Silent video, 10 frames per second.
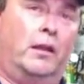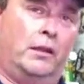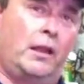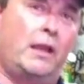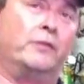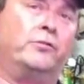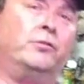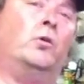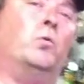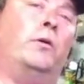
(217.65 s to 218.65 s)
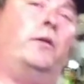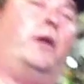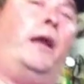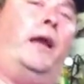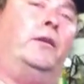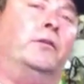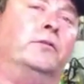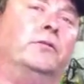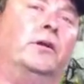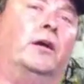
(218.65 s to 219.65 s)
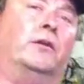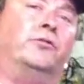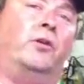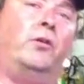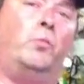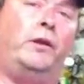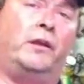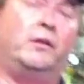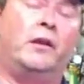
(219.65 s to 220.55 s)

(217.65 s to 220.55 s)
Let us know where they're at so that we can